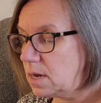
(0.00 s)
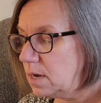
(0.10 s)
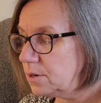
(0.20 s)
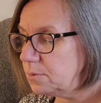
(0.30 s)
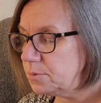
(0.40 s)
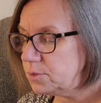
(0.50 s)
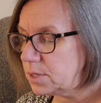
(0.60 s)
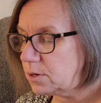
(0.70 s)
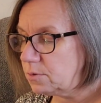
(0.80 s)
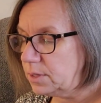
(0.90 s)

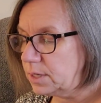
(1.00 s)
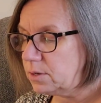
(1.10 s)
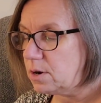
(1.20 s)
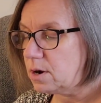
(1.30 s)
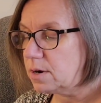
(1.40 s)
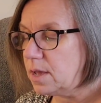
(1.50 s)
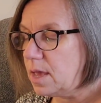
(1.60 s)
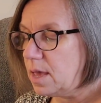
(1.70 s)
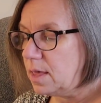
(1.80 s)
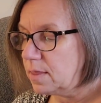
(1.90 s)
100% acrylic yarn.
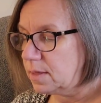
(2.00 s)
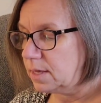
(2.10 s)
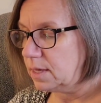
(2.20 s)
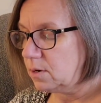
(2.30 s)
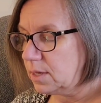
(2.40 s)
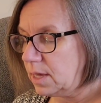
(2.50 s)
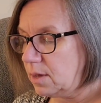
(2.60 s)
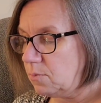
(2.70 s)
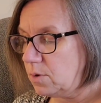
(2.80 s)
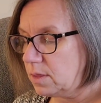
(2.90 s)
The kit
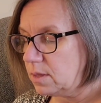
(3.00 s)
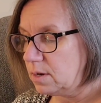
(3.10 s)
came with